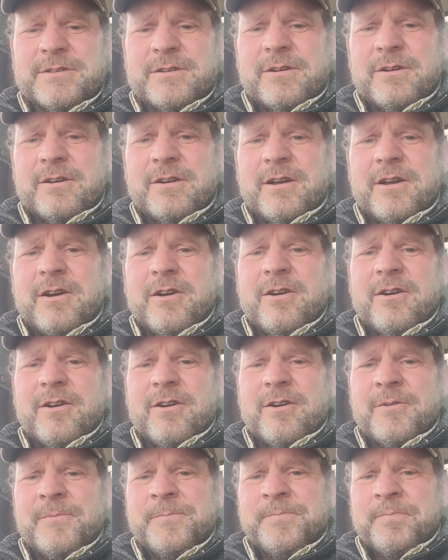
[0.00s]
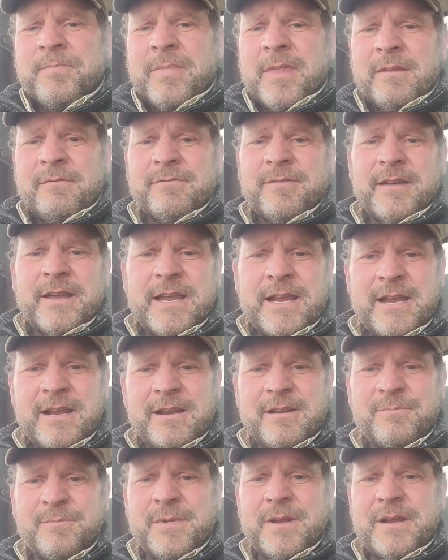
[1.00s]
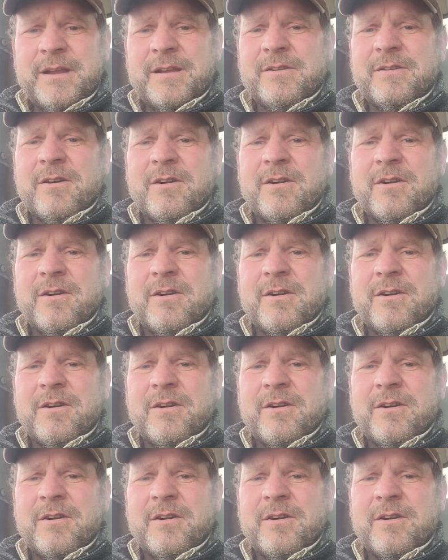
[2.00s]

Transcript: on our fajita meat,